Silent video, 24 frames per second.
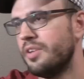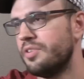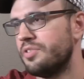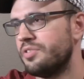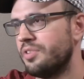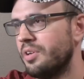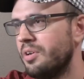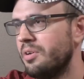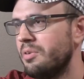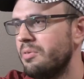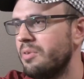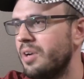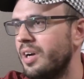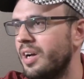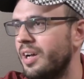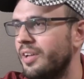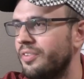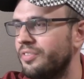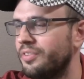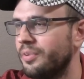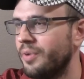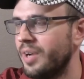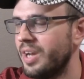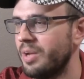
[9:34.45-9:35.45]
So
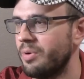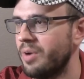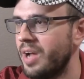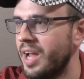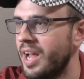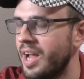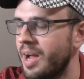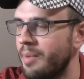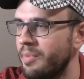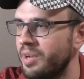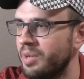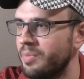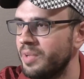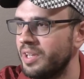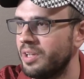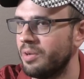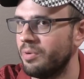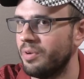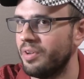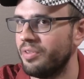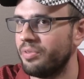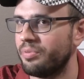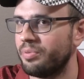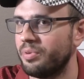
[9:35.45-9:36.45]
anyway, I'm going to be
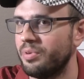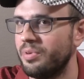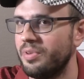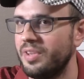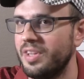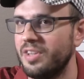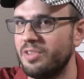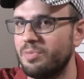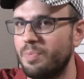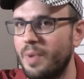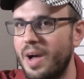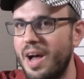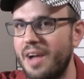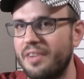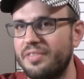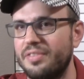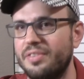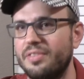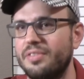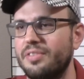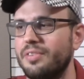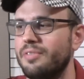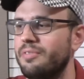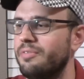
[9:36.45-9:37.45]
going through these
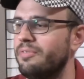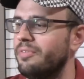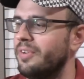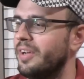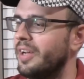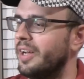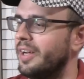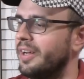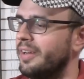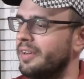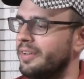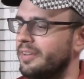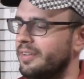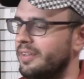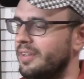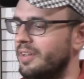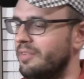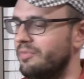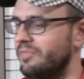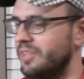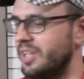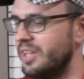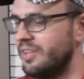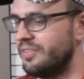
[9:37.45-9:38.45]
boxes
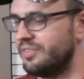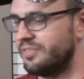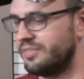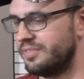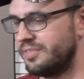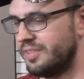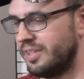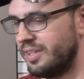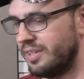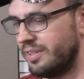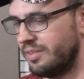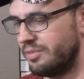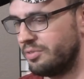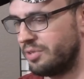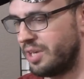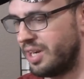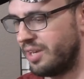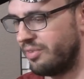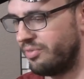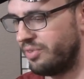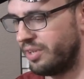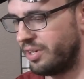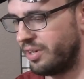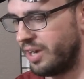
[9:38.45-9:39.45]
of discs and
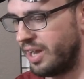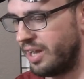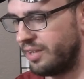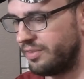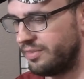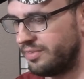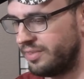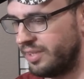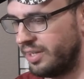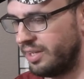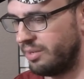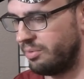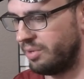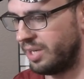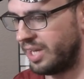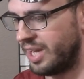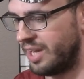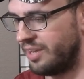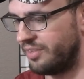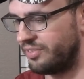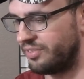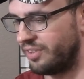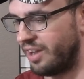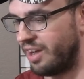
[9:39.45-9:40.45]
trying to figure out what
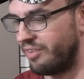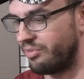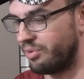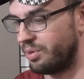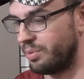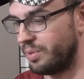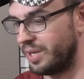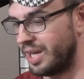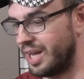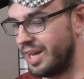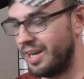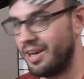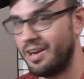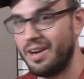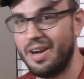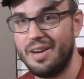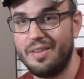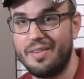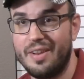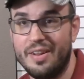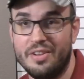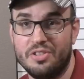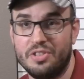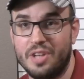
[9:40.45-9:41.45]
kind of software we got here. I
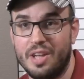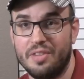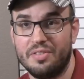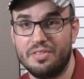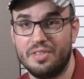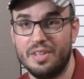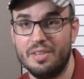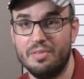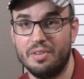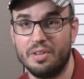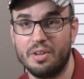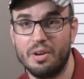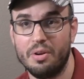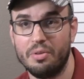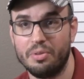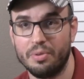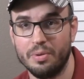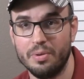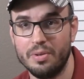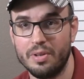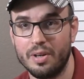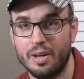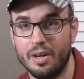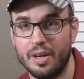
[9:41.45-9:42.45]
didn't even have a chance to even go
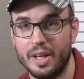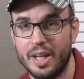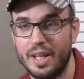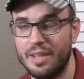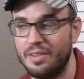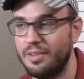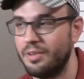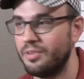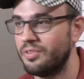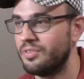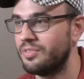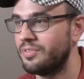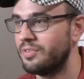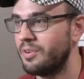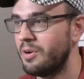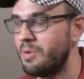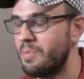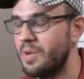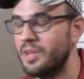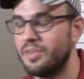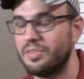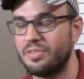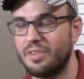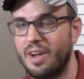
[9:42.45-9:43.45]
through it all yet. There's so
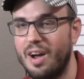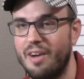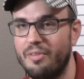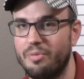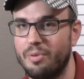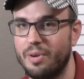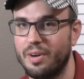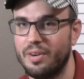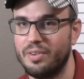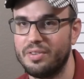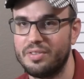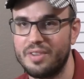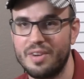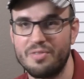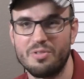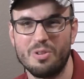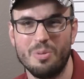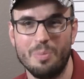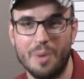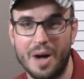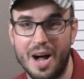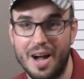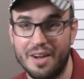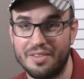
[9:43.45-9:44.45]
much software,
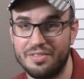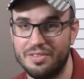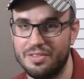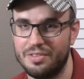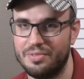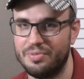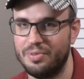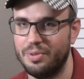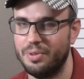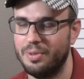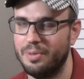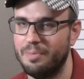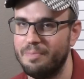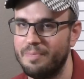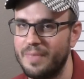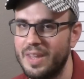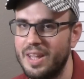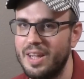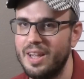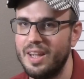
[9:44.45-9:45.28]
several boxes full.